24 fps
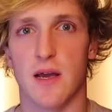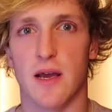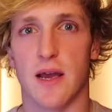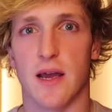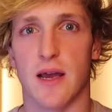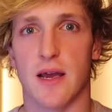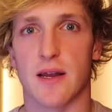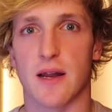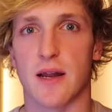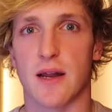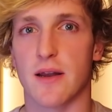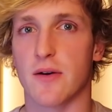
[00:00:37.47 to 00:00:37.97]

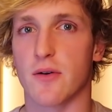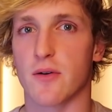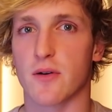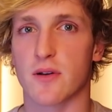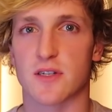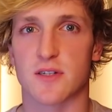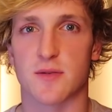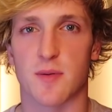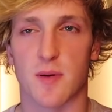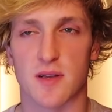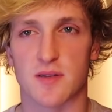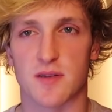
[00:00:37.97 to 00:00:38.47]
in films
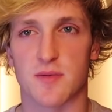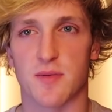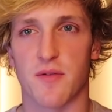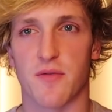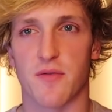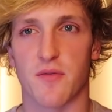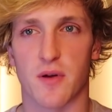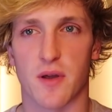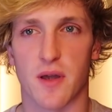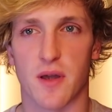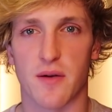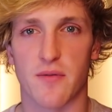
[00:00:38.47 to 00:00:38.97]
The Thinning and
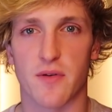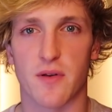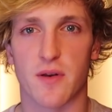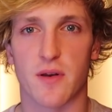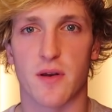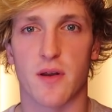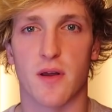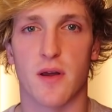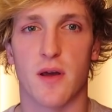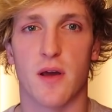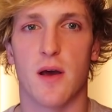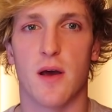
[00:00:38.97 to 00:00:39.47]
The Space
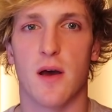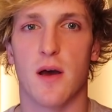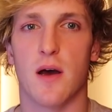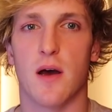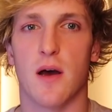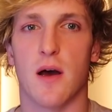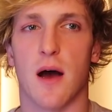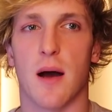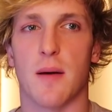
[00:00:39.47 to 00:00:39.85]
Between Us, among